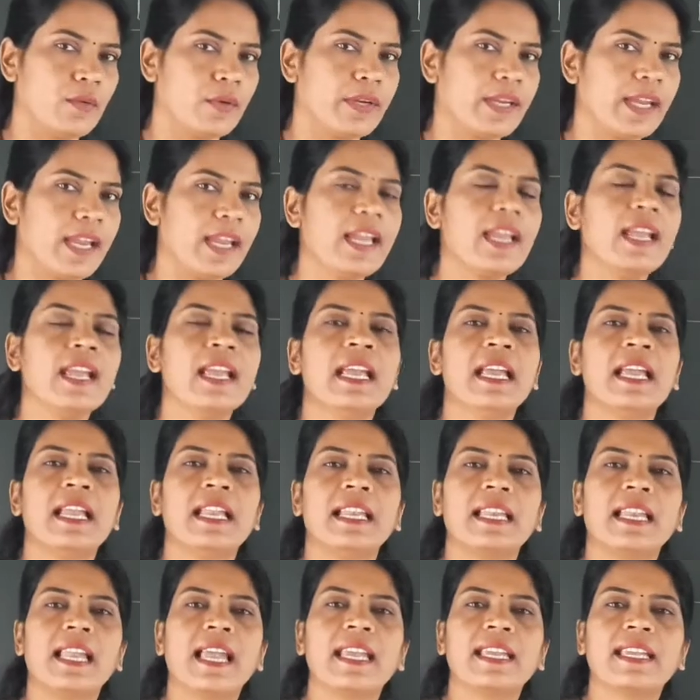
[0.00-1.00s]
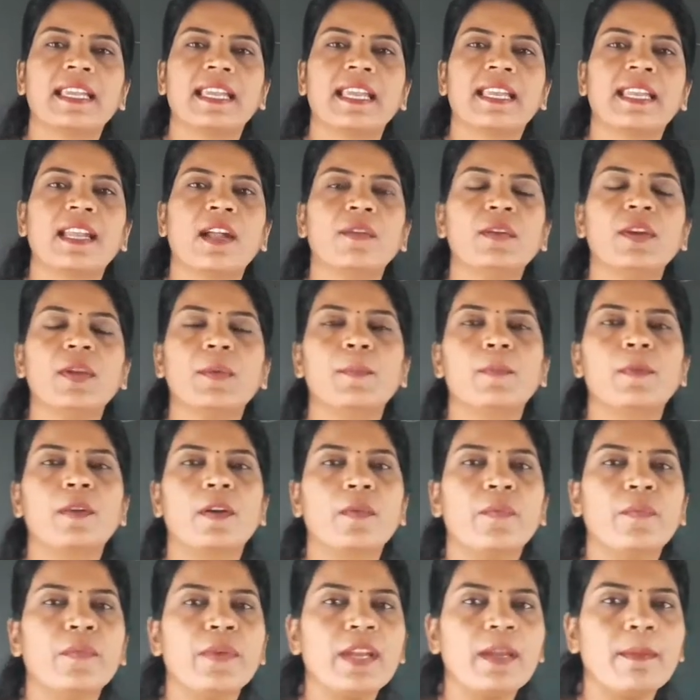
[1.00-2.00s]
Okay, lichen have
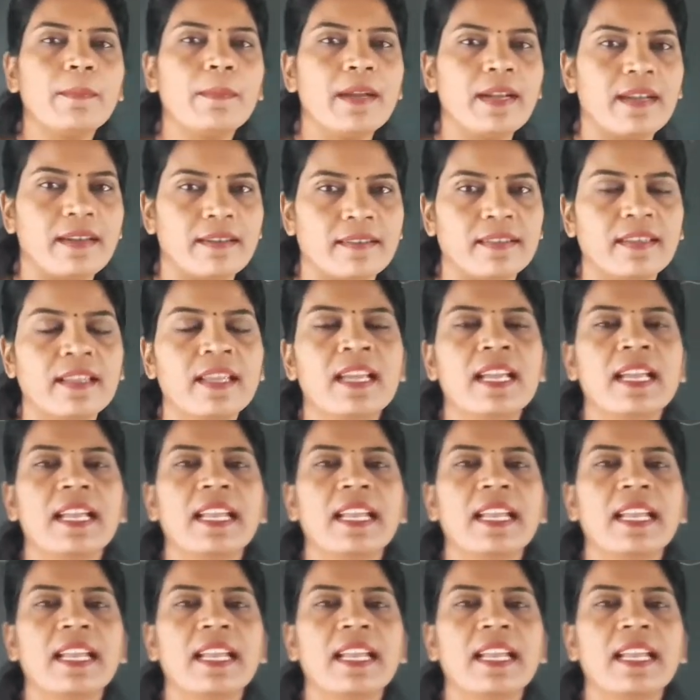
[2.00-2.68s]
different pigments